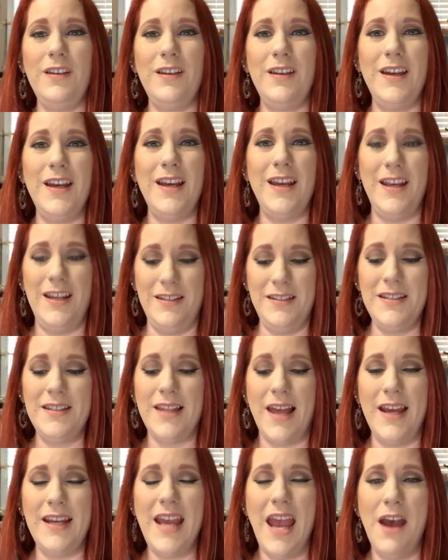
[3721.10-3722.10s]
it's like
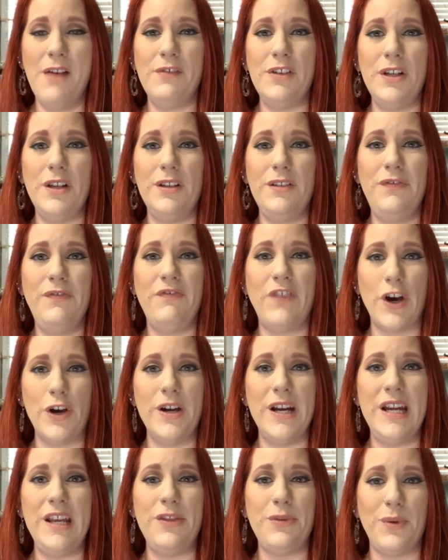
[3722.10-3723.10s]
having a furry
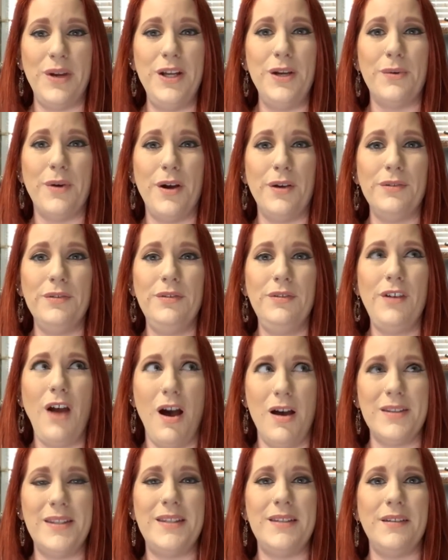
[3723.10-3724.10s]
three-year-old
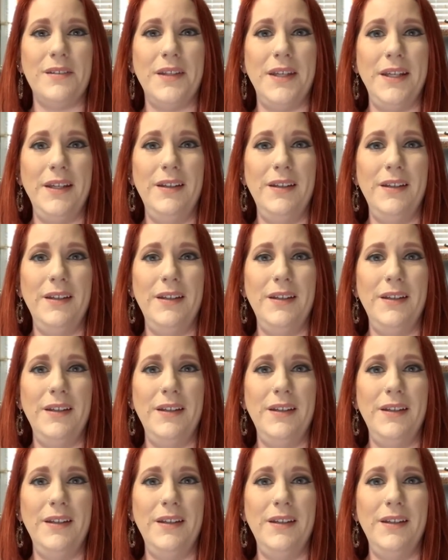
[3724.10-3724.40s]
constantly.